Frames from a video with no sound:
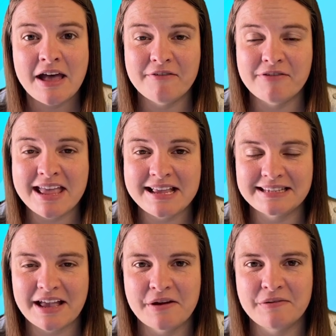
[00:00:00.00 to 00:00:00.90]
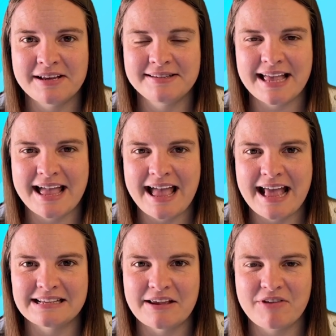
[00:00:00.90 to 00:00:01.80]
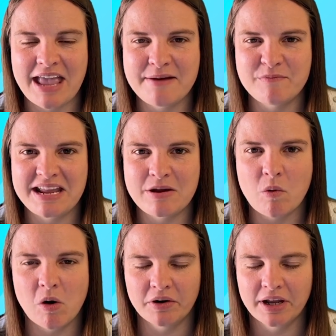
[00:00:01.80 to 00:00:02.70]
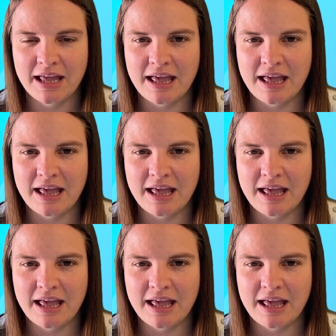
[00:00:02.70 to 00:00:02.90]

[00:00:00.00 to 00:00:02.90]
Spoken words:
of his owners ahead of Game Week 1.